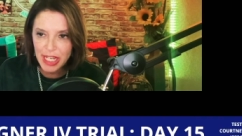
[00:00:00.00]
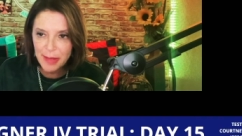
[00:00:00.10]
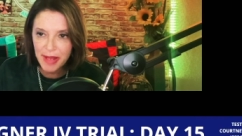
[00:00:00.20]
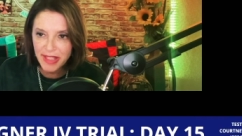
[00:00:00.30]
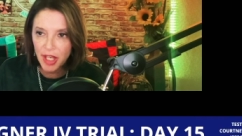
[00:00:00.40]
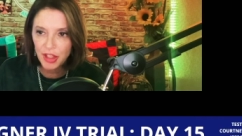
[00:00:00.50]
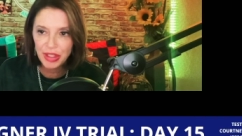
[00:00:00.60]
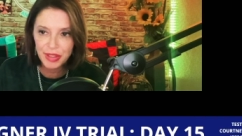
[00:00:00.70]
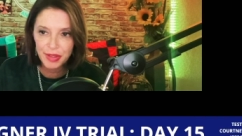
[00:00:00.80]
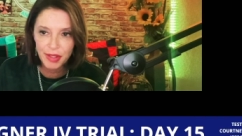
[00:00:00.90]
He may tell
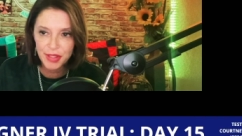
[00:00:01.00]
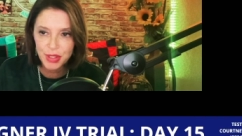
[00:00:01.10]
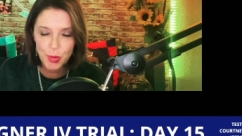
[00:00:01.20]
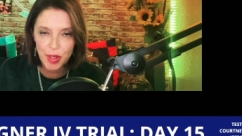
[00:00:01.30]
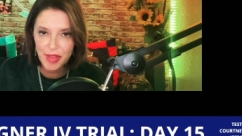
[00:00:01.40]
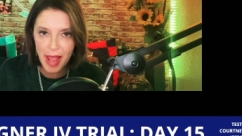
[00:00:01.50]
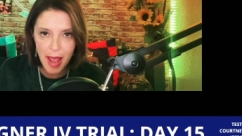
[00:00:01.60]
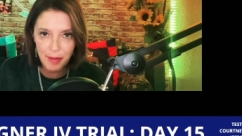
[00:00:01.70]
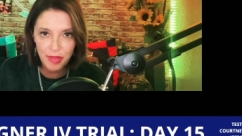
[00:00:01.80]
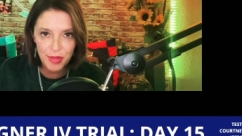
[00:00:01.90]
you a story that
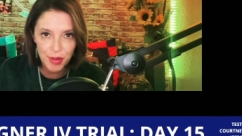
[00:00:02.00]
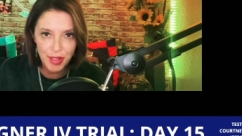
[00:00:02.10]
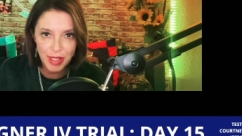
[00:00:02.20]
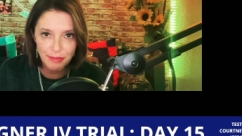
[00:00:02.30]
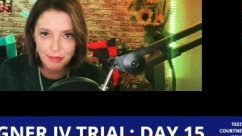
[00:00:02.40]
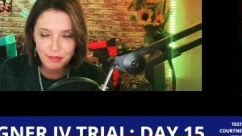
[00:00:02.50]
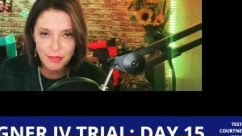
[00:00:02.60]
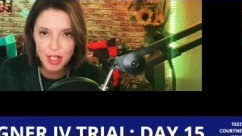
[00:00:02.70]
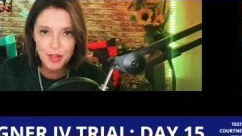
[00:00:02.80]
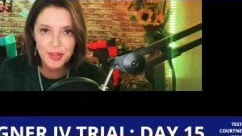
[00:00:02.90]
happened 30
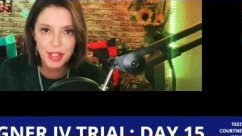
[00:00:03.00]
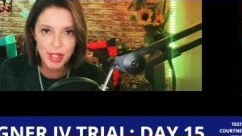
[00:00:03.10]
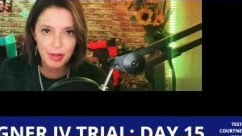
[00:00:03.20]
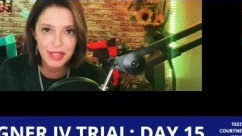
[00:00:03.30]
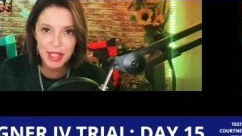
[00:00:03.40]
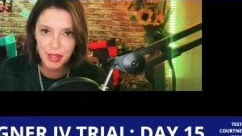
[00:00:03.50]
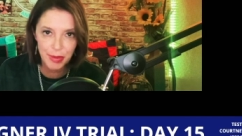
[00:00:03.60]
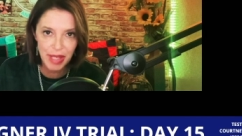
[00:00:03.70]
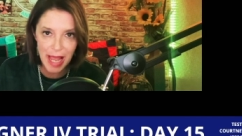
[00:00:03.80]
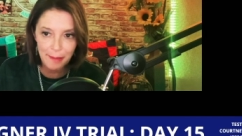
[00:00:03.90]
years ago and tell
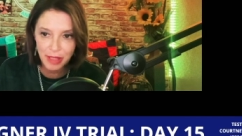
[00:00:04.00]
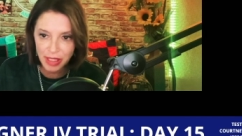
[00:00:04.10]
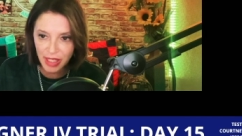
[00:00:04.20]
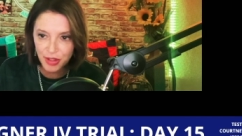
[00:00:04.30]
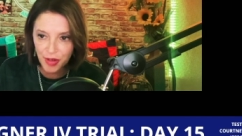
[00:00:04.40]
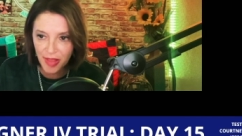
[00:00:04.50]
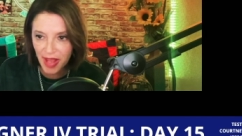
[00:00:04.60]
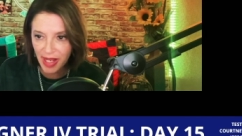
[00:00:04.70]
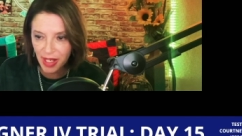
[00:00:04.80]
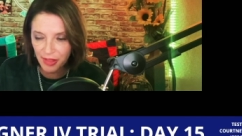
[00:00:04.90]
you it happened yesterday,
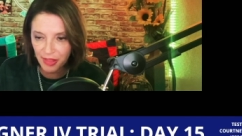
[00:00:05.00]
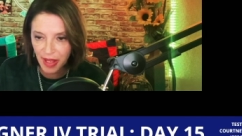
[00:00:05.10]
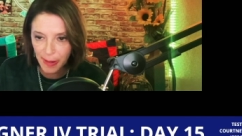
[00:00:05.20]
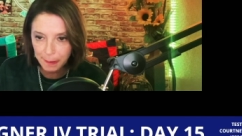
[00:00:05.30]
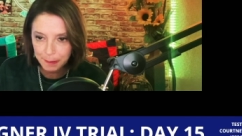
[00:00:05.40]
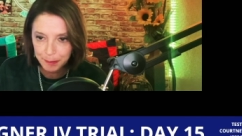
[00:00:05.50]
that kind of thing.